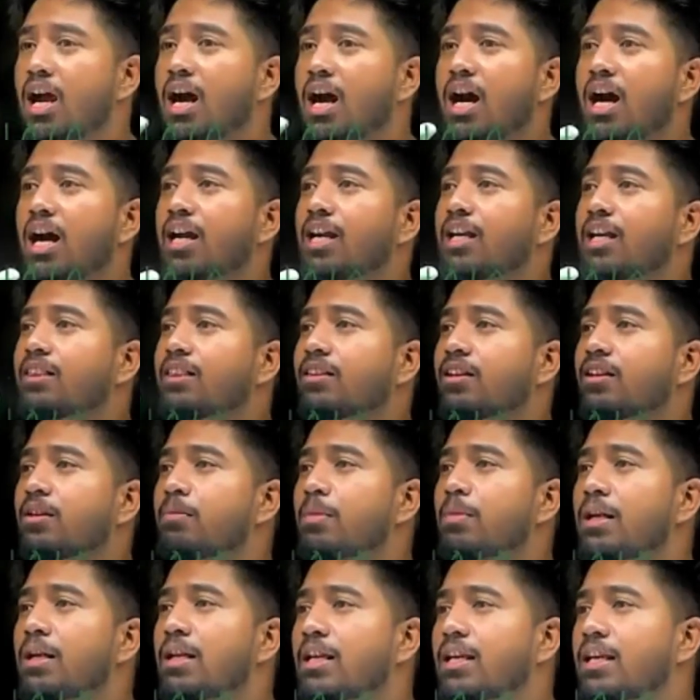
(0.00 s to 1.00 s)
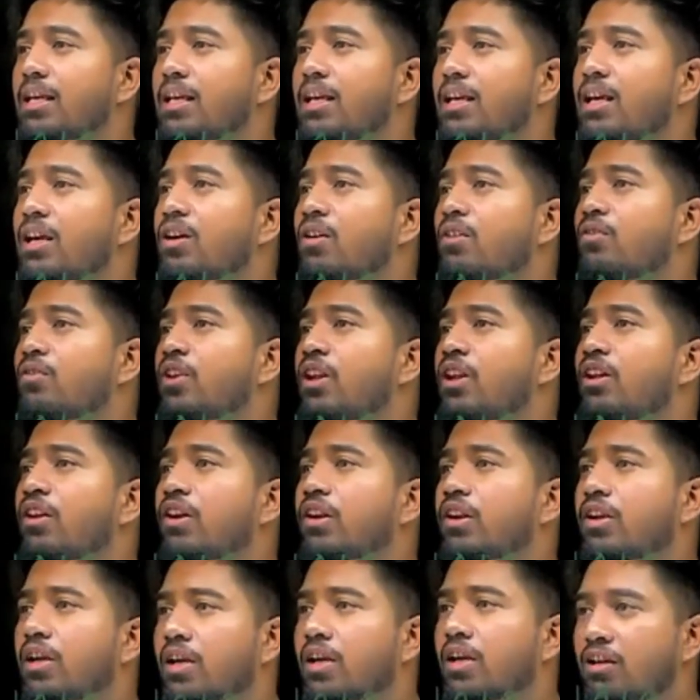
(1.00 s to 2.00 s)
IEEE will
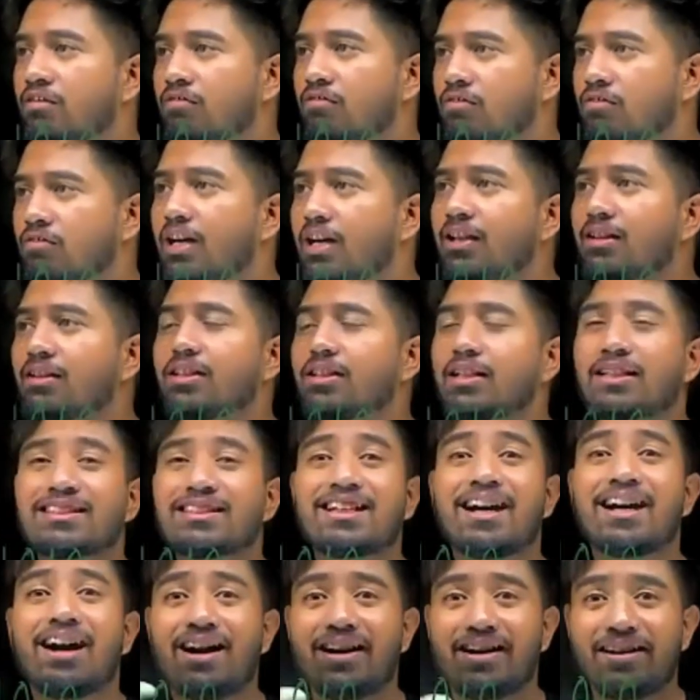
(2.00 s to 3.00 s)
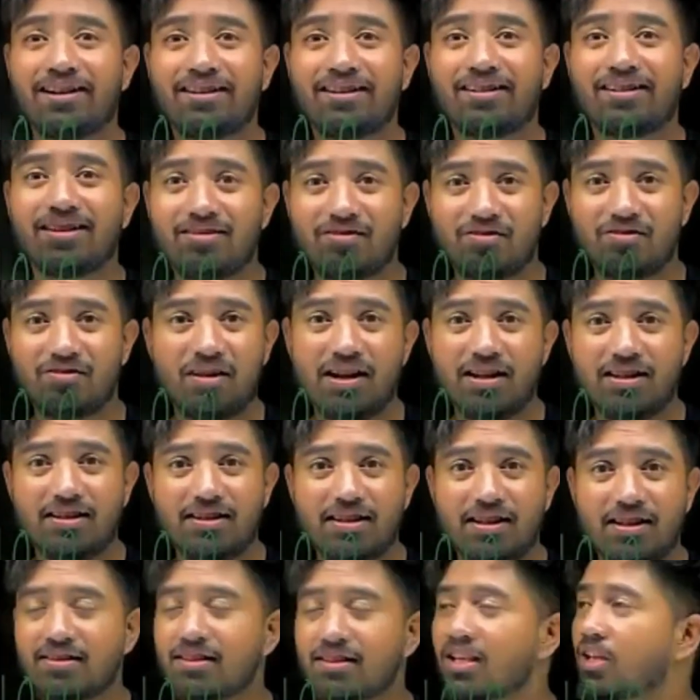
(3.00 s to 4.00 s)
convert this 100 ones
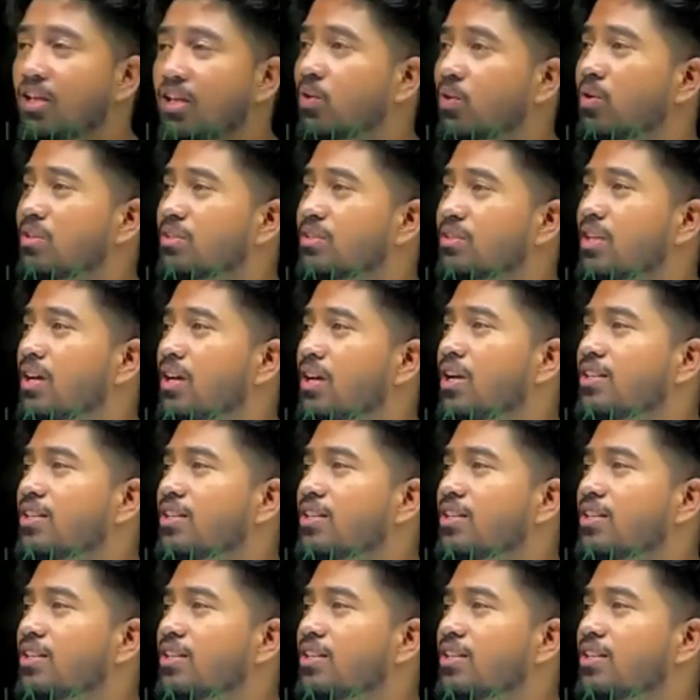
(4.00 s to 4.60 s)
and zeros